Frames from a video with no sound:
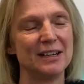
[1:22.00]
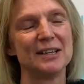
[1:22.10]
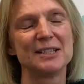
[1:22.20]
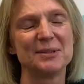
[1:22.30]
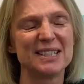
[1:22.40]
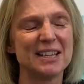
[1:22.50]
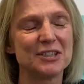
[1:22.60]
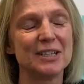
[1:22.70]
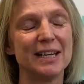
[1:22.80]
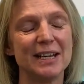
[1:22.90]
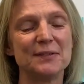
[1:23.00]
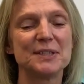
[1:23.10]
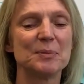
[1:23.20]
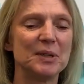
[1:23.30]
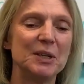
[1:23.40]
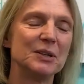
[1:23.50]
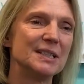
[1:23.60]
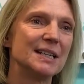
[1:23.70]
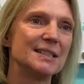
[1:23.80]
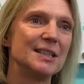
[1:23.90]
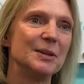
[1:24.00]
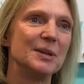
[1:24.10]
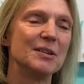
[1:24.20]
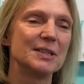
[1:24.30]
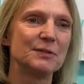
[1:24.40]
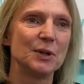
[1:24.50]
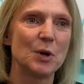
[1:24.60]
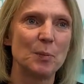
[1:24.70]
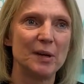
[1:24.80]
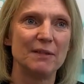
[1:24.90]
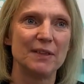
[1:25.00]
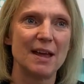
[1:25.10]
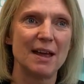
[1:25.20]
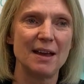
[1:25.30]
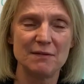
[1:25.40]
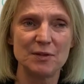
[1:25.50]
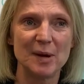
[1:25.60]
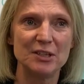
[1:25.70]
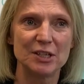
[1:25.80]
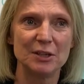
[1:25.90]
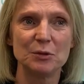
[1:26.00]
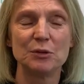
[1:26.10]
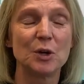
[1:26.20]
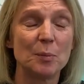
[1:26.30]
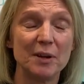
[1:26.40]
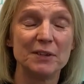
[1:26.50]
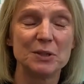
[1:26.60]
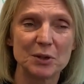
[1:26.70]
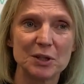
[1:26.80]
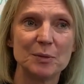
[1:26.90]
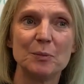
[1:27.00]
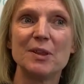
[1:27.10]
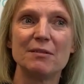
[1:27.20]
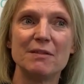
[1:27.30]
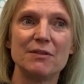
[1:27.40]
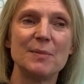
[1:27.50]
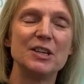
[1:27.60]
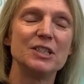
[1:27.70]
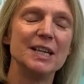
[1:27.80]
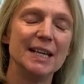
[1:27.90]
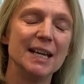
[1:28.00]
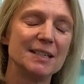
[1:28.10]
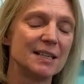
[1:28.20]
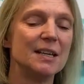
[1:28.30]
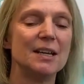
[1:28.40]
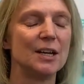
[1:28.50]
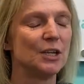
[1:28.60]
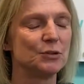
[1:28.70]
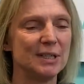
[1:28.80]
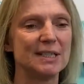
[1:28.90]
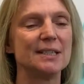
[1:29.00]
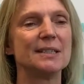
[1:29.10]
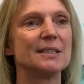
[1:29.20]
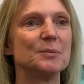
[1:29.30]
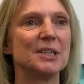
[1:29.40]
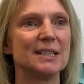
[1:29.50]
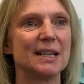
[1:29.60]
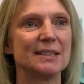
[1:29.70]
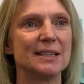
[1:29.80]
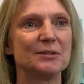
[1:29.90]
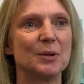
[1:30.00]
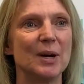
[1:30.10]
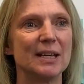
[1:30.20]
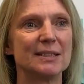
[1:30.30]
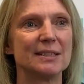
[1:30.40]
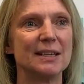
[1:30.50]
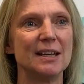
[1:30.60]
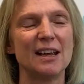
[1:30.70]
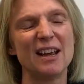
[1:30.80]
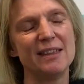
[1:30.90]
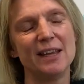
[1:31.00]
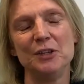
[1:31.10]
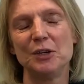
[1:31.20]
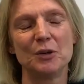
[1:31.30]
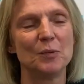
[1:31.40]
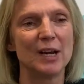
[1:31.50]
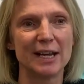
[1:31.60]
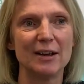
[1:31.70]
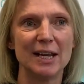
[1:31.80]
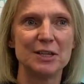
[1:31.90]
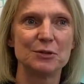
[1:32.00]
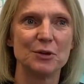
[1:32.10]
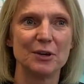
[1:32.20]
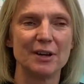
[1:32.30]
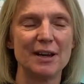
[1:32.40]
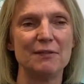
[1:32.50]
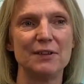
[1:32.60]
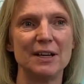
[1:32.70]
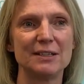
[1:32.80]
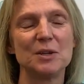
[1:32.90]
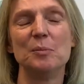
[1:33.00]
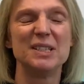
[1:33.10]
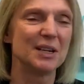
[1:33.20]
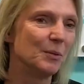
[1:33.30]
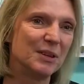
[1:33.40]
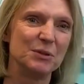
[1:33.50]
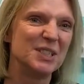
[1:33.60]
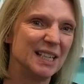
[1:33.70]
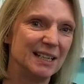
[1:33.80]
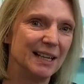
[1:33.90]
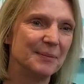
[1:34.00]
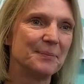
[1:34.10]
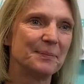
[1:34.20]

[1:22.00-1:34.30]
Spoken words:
So essentially, if somebody contacts you and asks for a copy of their information or a copy of a document with their information in it, treat it as a subject access request. And then you can work out later on if it can be dealt with routinely.